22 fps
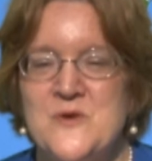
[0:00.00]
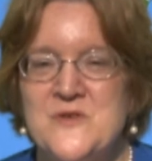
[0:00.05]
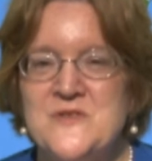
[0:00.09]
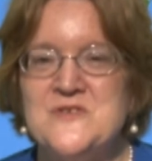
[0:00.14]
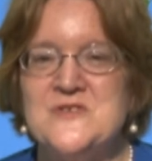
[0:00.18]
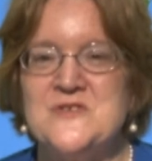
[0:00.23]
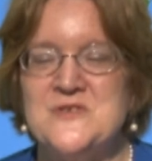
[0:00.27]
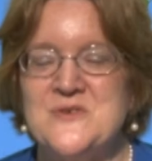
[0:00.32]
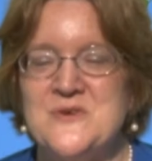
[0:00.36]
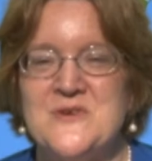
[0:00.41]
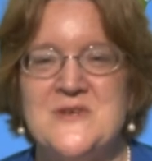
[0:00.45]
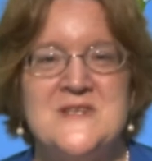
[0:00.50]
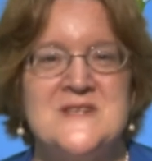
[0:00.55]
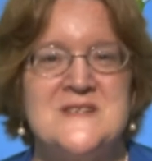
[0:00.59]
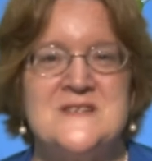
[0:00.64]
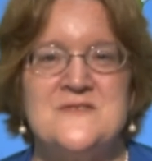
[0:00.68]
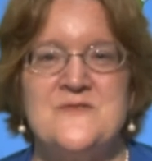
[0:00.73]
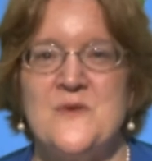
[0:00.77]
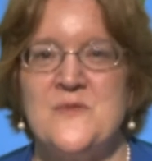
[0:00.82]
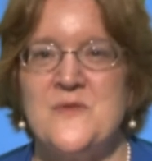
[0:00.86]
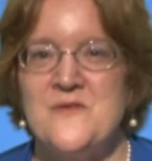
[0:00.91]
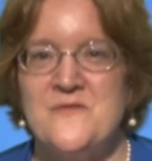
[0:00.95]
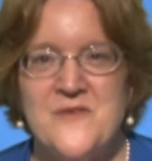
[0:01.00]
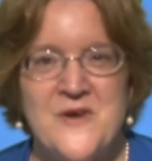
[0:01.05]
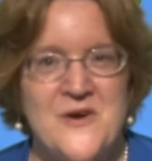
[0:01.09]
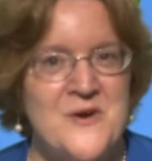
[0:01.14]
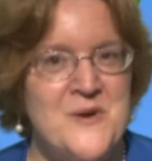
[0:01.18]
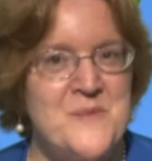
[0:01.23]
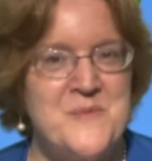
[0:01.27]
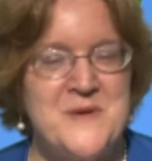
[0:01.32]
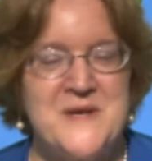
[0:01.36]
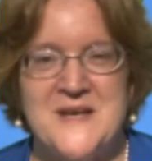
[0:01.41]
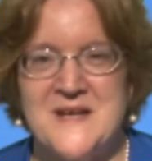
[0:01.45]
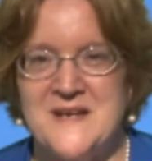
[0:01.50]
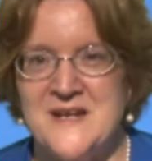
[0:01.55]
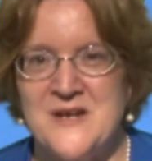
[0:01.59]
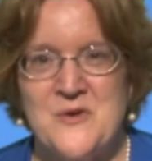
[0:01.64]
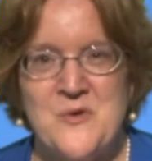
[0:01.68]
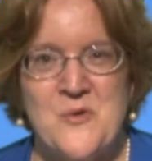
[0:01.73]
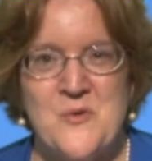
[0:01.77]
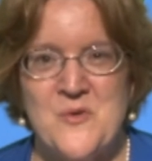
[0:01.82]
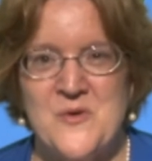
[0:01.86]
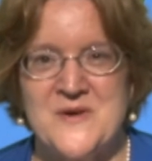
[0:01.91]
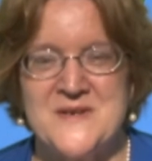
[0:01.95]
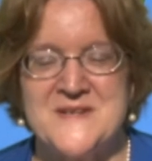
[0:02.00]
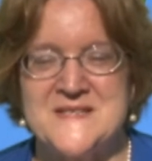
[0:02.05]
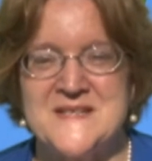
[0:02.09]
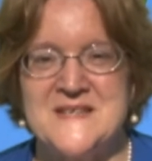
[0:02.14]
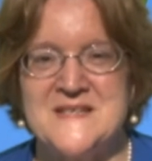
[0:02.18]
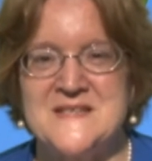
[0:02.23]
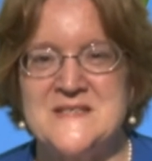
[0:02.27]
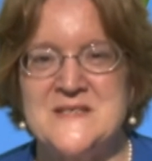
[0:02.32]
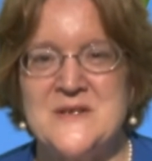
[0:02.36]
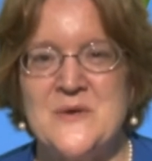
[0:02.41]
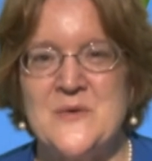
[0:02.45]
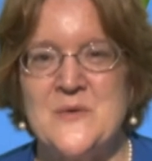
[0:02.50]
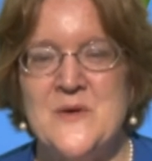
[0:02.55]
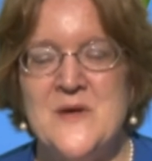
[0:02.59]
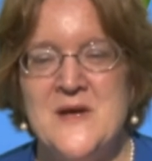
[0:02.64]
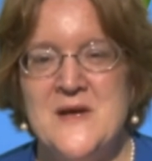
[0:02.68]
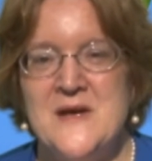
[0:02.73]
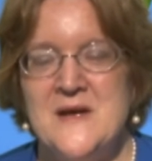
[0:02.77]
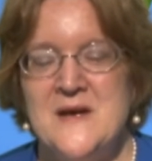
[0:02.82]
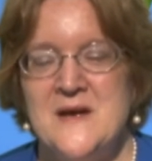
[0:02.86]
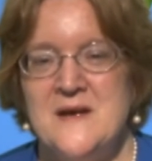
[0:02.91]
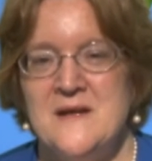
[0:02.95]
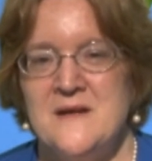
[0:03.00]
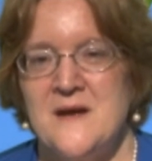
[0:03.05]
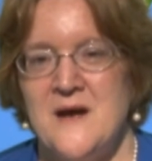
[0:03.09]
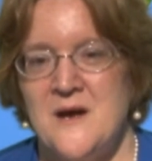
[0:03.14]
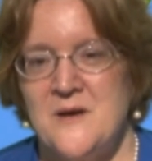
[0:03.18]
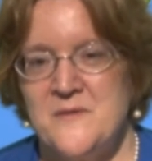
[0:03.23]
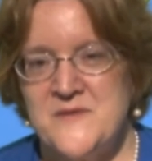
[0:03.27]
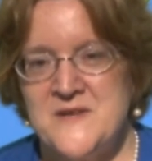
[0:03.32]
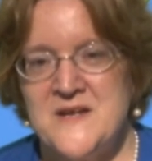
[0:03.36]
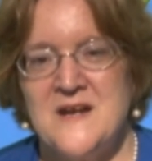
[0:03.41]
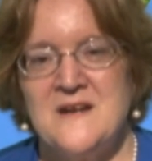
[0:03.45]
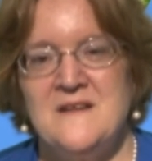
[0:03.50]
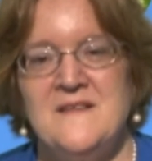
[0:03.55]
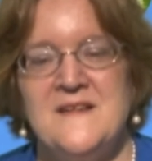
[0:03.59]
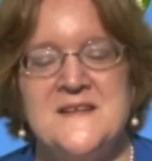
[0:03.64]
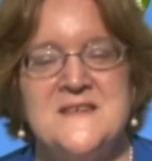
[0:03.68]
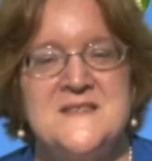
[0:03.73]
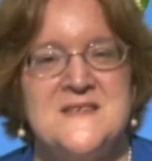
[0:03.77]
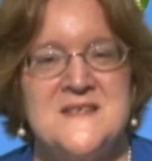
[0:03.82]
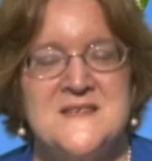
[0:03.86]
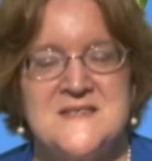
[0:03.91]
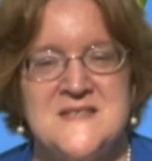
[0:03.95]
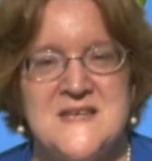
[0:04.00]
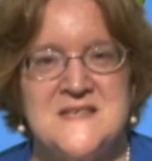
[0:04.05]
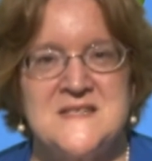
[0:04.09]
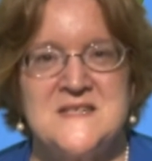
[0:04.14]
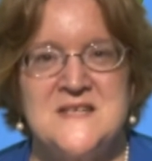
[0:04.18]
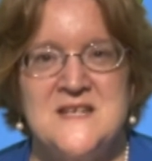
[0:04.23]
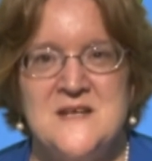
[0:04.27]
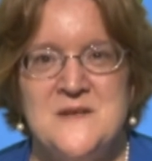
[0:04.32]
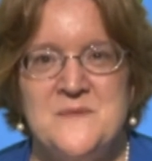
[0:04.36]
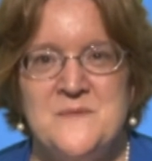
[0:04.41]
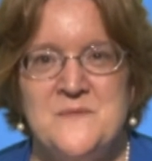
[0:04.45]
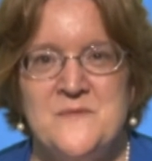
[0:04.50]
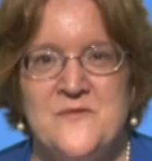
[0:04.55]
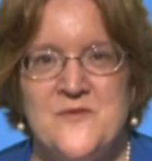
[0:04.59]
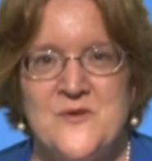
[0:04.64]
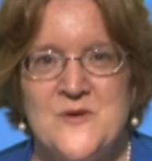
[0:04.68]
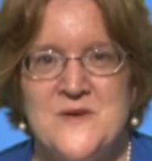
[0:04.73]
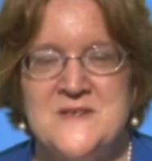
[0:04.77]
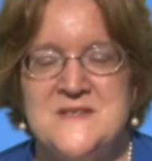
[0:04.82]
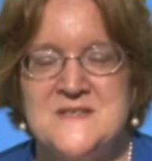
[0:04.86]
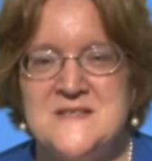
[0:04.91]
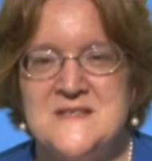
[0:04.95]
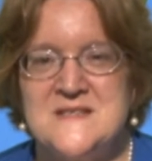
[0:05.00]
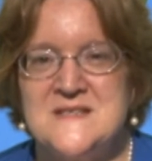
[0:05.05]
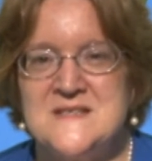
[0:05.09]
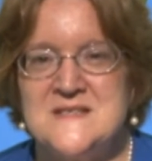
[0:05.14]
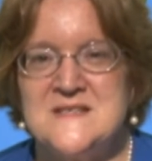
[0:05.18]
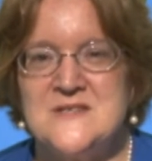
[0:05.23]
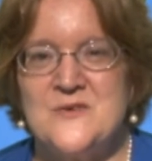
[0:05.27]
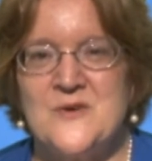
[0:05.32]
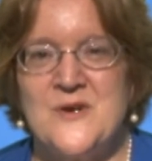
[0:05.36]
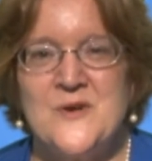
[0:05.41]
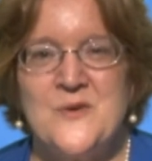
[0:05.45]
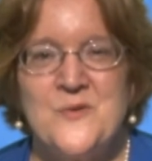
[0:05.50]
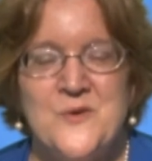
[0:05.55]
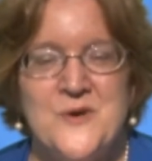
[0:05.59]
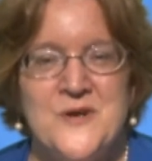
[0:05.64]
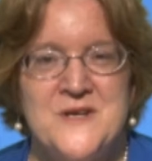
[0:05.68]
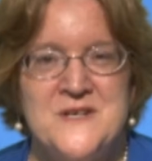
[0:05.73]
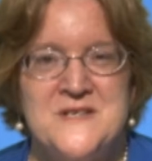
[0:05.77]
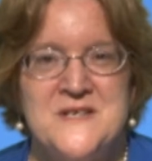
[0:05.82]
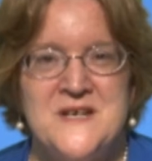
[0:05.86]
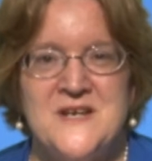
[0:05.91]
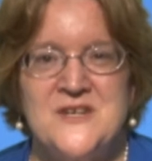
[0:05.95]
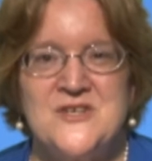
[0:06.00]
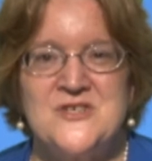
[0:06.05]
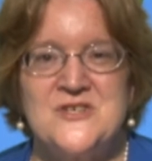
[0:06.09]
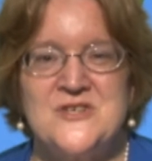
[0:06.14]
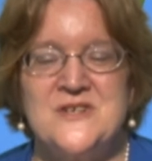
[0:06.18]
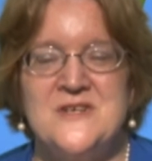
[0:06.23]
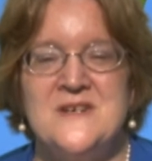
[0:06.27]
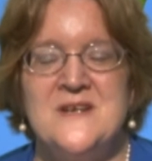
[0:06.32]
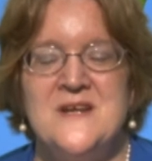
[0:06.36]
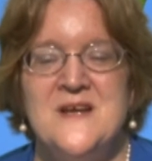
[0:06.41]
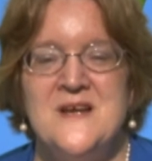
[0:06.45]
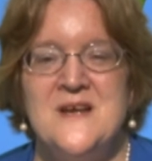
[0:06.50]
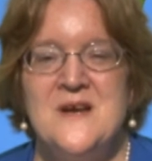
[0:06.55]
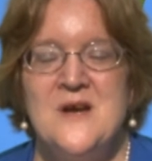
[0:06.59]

with students from the very beginning course. And so the NCLEX success team, for instance, during orientation,